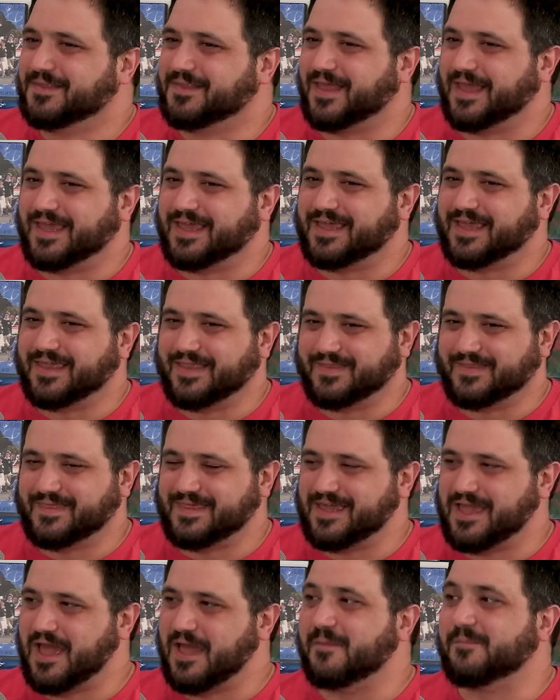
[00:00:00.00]
Like,
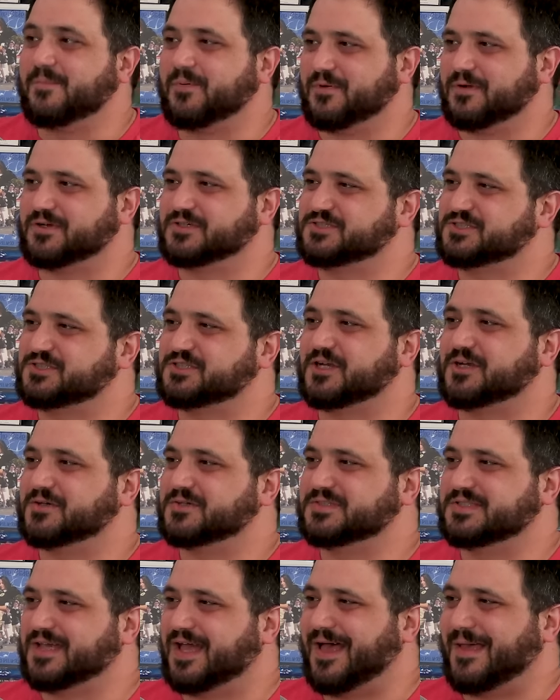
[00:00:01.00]
the Emperor
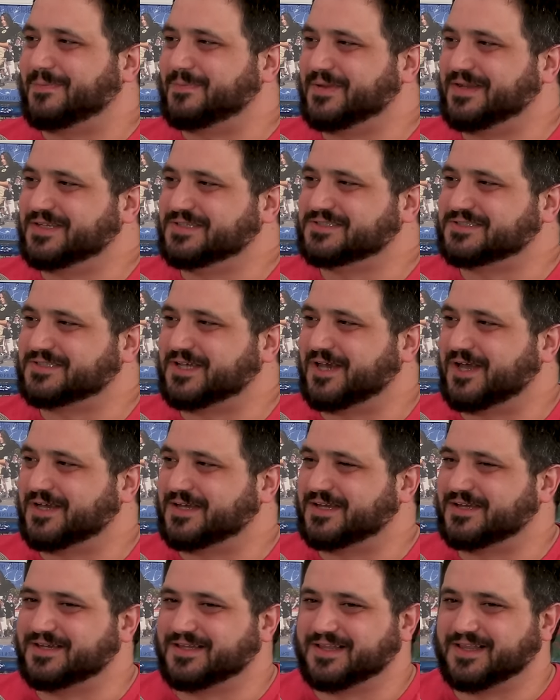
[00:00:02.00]
shows up and he's
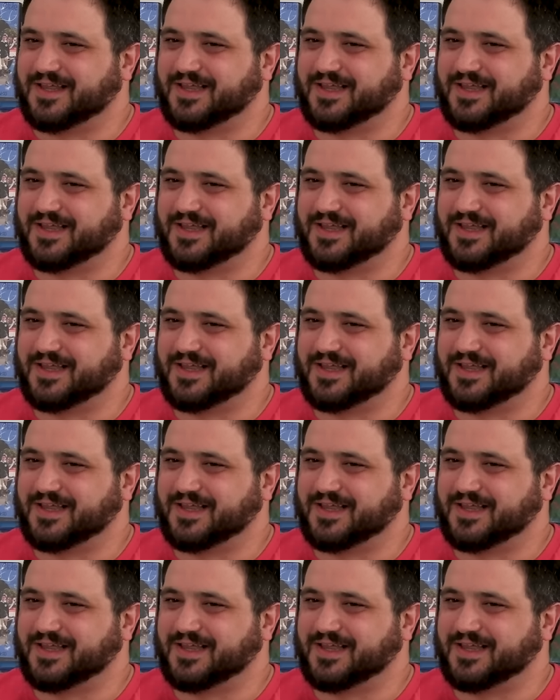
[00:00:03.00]
talking to,